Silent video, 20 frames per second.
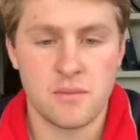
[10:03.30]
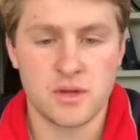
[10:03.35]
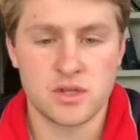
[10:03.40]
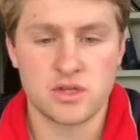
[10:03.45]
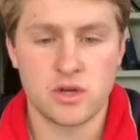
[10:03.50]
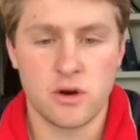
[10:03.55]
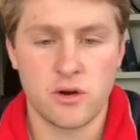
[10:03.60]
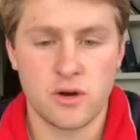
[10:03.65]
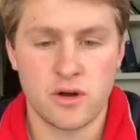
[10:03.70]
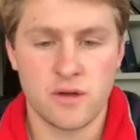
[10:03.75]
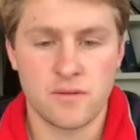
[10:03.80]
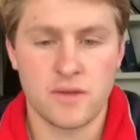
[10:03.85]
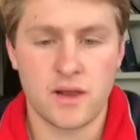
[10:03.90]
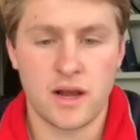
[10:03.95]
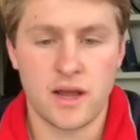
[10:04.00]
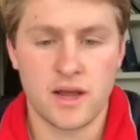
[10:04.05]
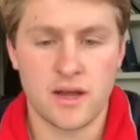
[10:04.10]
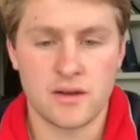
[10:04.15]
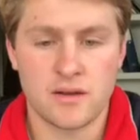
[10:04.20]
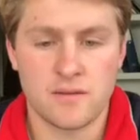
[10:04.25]
majority of the
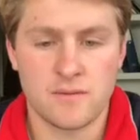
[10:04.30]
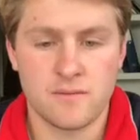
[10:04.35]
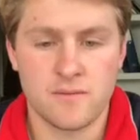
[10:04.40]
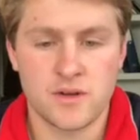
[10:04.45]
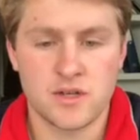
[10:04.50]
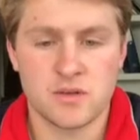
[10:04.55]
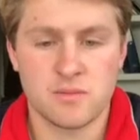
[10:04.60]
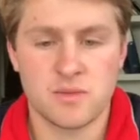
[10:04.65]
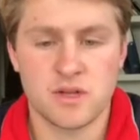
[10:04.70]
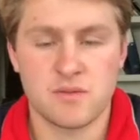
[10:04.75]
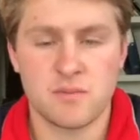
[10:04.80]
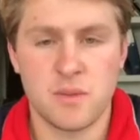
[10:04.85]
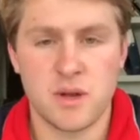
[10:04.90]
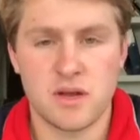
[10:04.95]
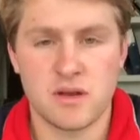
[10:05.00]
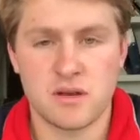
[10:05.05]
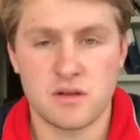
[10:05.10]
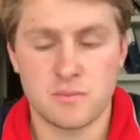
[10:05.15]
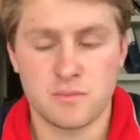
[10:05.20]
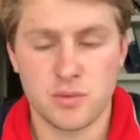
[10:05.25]
land in Fisherman's
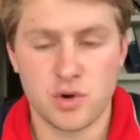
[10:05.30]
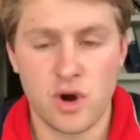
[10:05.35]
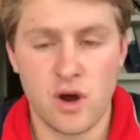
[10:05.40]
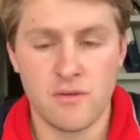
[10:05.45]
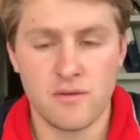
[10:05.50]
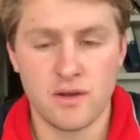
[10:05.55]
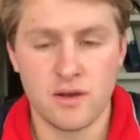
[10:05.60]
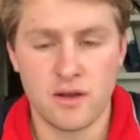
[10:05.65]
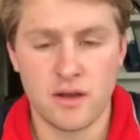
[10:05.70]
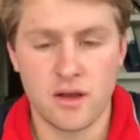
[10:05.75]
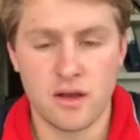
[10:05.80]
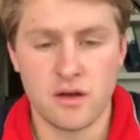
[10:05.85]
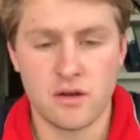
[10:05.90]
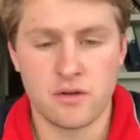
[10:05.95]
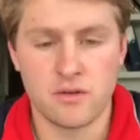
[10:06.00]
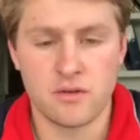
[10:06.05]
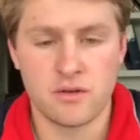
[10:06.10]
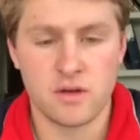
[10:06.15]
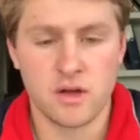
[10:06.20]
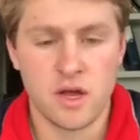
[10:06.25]
Bend is privately
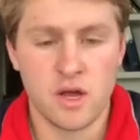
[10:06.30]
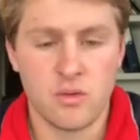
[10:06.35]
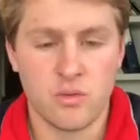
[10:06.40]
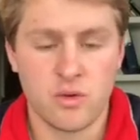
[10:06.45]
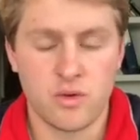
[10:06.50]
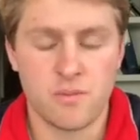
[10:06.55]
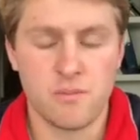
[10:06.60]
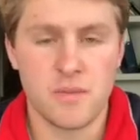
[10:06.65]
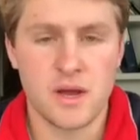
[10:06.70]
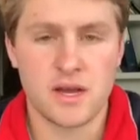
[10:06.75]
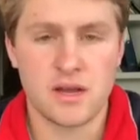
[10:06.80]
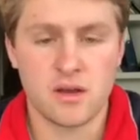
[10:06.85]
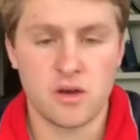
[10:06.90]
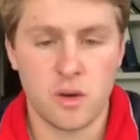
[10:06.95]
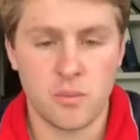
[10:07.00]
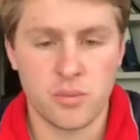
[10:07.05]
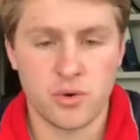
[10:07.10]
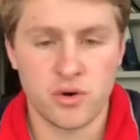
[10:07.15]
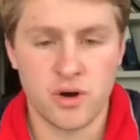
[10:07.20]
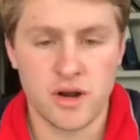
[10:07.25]
owned, with many
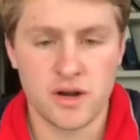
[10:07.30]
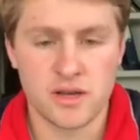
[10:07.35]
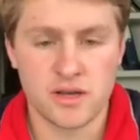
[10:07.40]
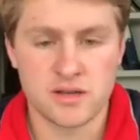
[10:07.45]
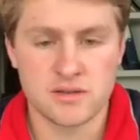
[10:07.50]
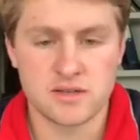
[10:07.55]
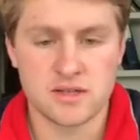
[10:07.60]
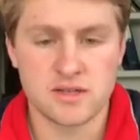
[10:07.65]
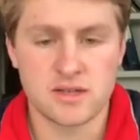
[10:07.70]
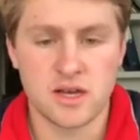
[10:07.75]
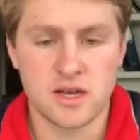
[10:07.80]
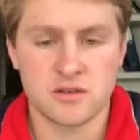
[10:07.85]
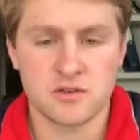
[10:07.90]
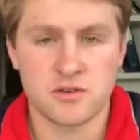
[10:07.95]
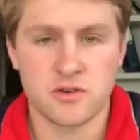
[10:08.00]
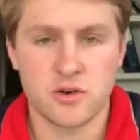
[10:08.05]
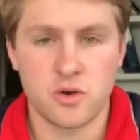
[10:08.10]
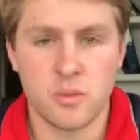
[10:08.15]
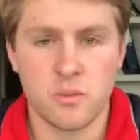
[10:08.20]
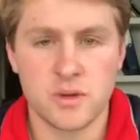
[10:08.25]
operating as
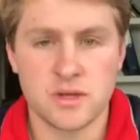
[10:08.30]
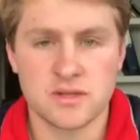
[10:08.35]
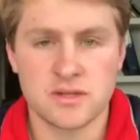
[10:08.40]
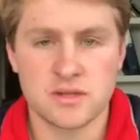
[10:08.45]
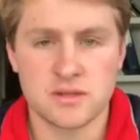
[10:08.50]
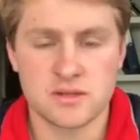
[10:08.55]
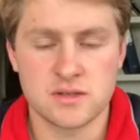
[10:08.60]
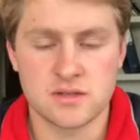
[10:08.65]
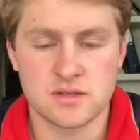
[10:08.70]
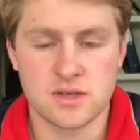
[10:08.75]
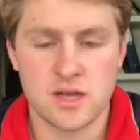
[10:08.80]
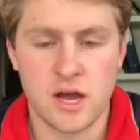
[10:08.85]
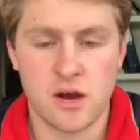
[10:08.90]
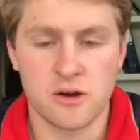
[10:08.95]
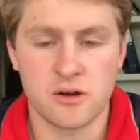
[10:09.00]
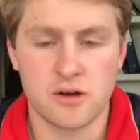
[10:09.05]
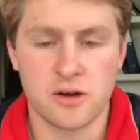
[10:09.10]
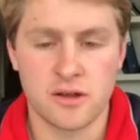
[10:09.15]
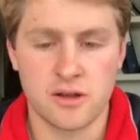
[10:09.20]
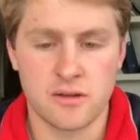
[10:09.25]
industrial businesses
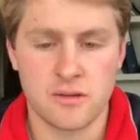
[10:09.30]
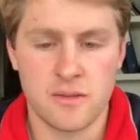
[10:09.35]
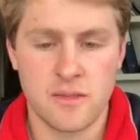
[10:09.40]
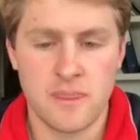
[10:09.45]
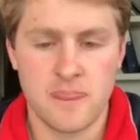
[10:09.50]
currently.